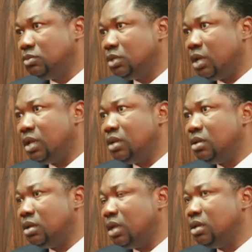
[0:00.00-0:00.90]

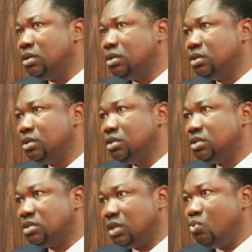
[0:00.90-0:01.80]
and, and
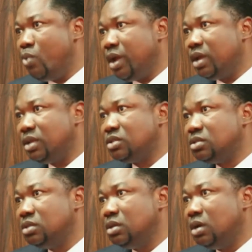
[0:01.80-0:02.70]
seek
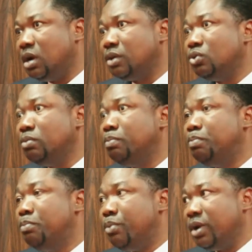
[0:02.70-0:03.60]
ways uh, to
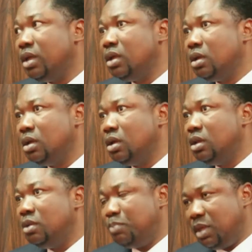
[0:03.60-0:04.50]
bring
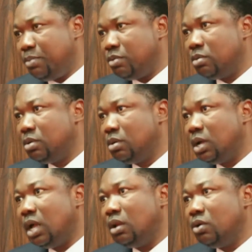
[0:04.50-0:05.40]
the people
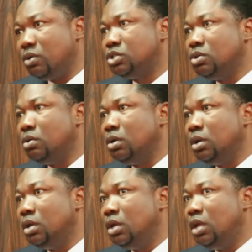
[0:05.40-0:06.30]
along. So
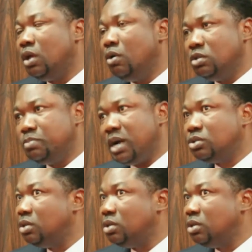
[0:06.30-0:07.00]
it goes back to the